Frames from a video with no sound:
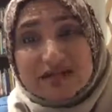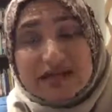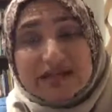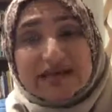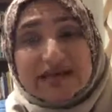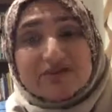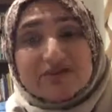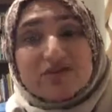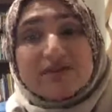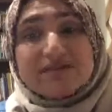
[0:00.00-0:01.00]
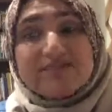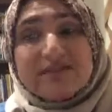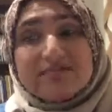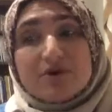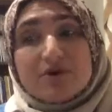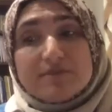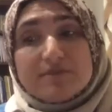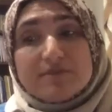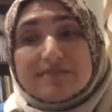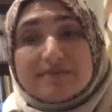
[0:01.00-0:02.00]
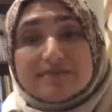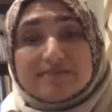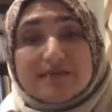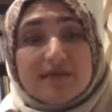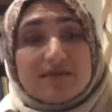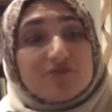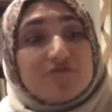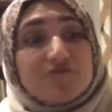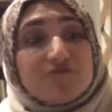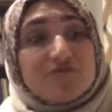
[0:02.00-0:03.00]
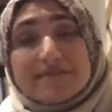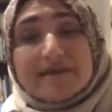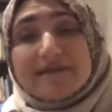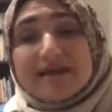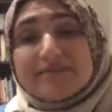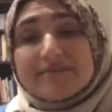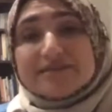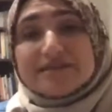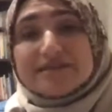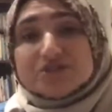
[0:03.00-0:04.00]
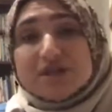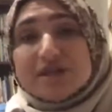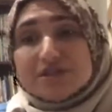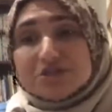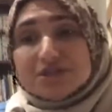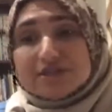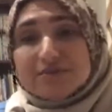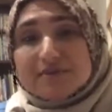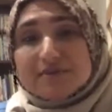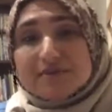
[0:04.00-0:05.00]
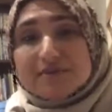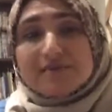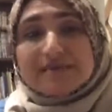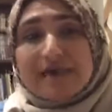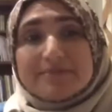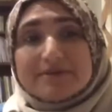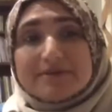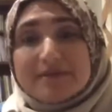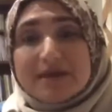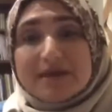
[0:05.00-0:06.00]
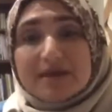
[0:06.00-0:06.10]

Like, there's going to be moments in this, your family dynamics have changed as a result of this epidemic.